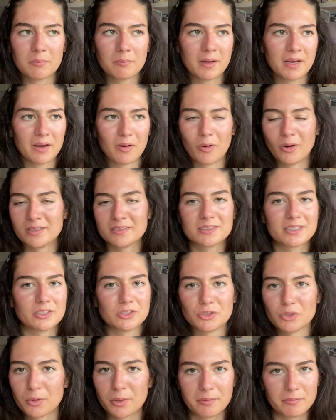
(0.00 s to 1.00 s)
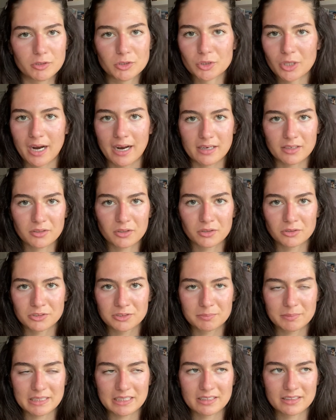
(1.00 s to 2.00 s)
but honestly don't even track
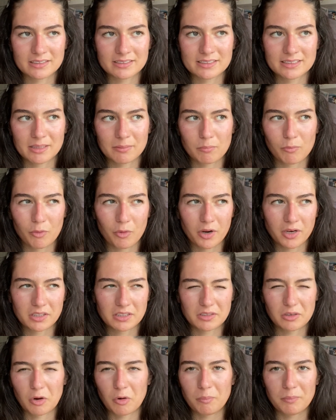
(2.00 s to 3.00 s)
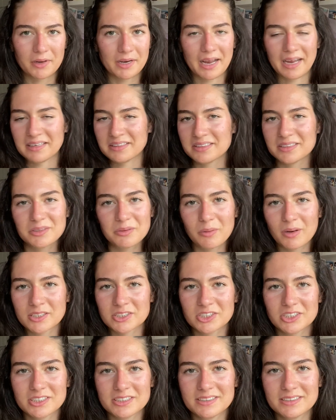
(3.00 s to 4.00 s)
those because they're more open-ended
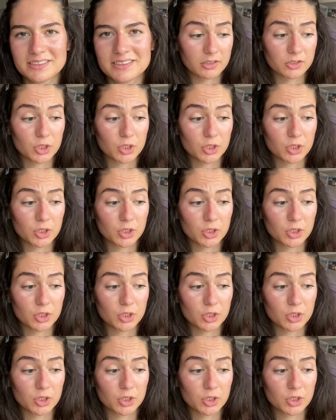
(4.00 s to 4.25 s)
questions.